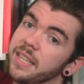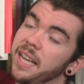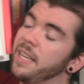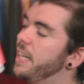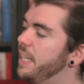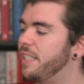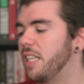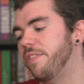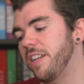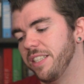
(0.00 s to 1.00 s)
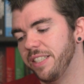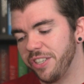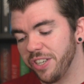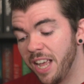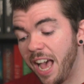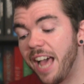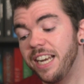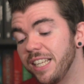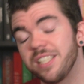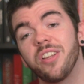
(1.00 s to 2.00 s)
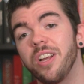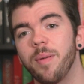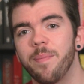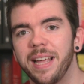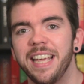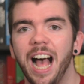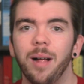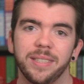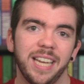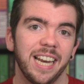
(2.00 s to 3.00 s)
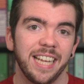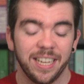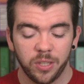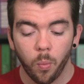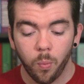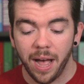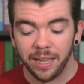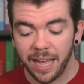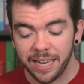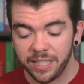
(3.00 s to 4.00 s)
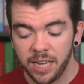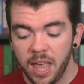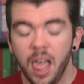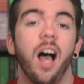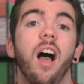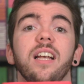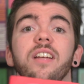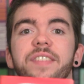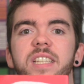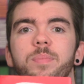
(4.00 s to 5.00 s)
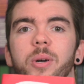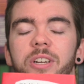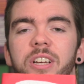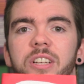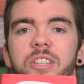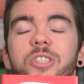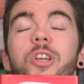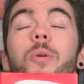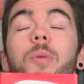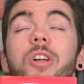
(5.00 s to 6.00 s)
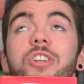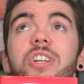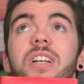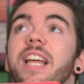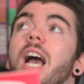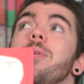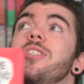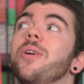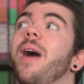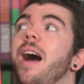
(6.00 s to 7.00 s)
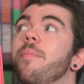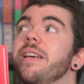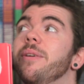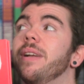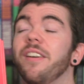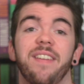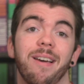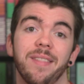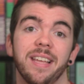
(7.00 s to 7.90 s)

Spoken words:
there. It says first edition, and it is signed by Becky Albertalli as well, and I love this book so much. Like, I was so happy when I found